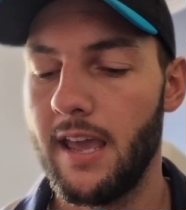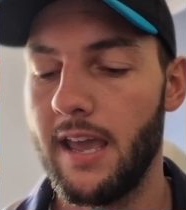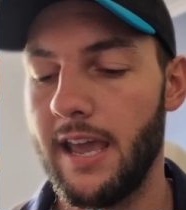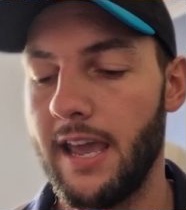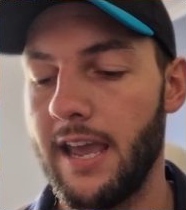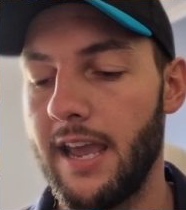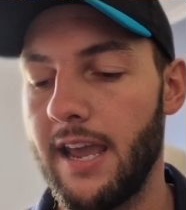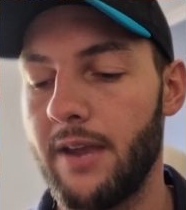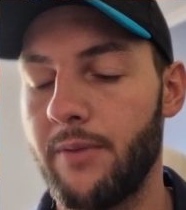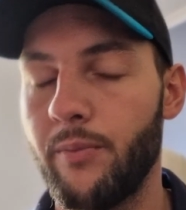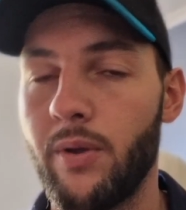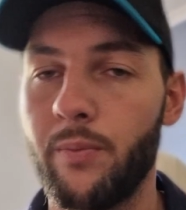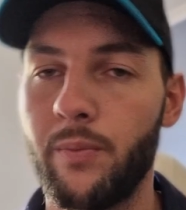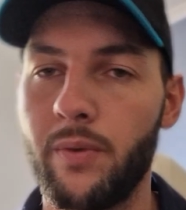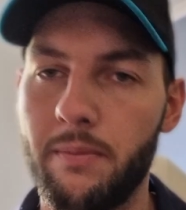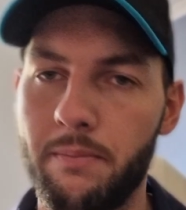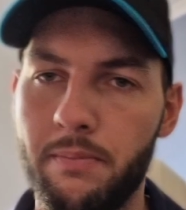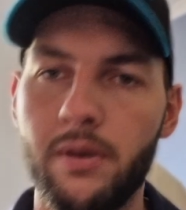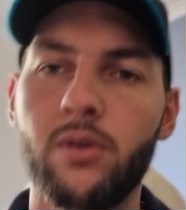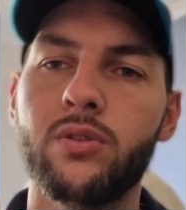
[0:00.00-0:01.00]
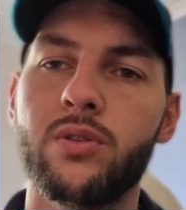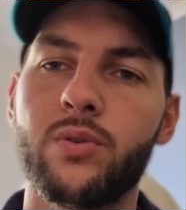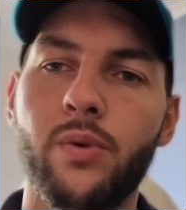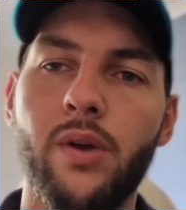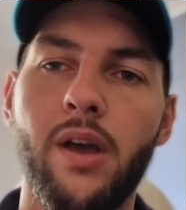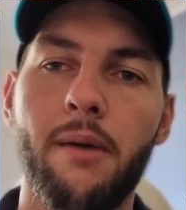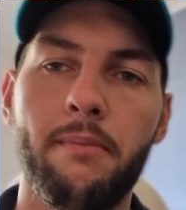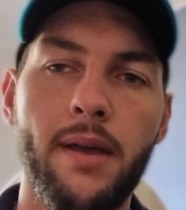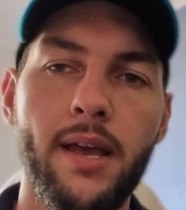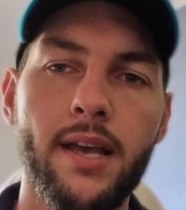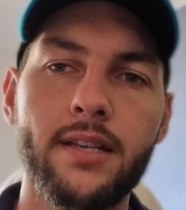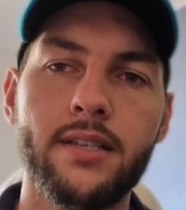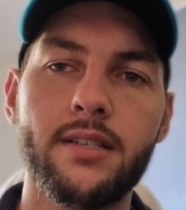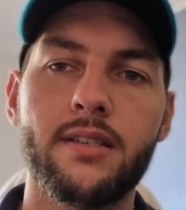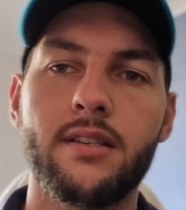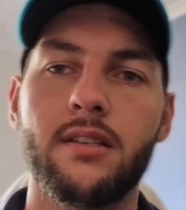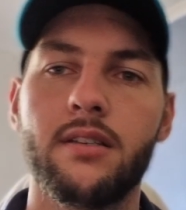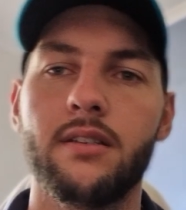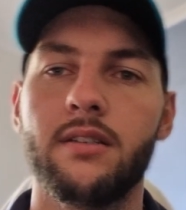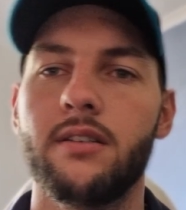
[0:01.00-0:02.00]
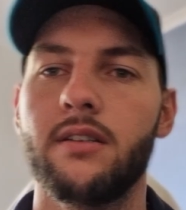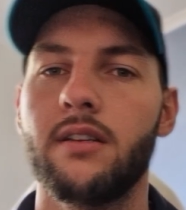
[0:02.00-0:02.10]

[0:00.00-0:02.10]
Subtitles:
And when we build to our best,